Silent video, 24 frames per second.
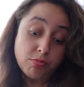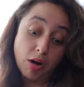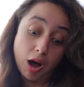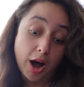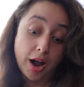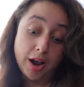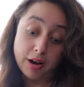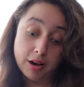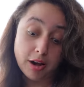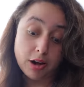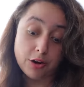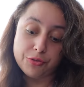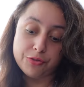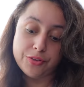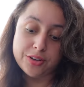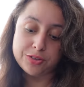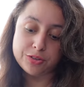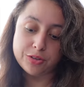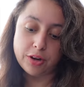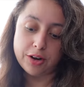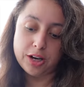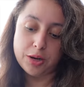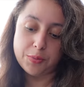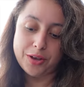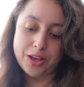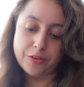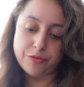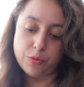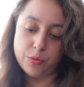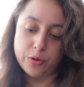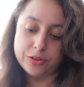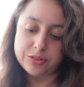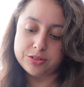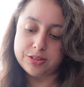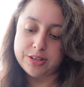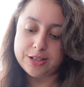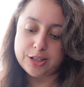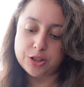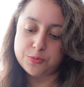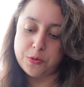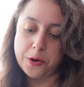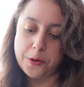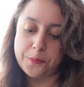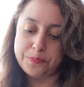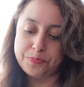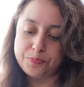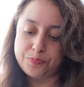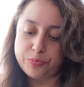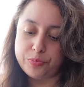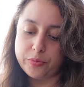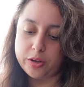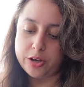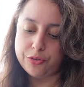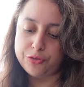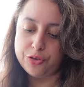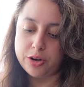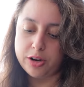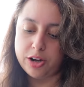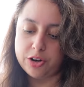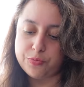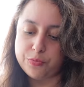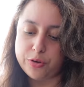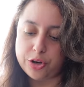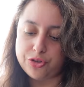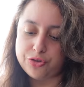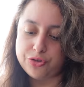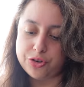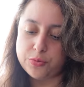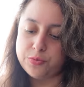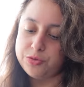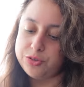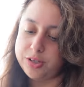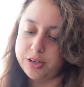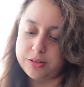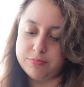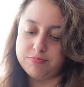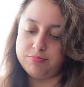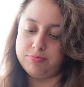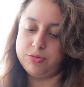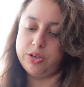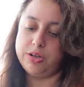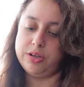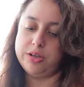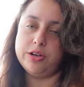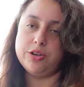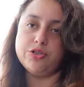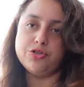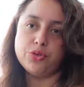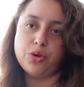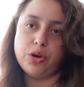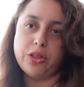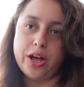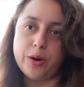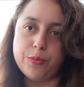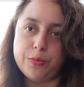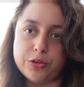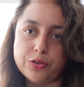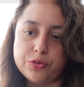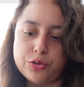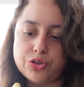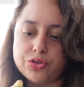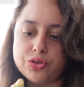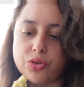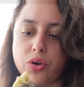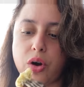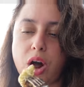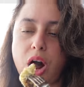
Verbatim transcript: I love. It's not gonna be everyone's taste, but if you love mushrooms then you're gonna enjoy that one for sure.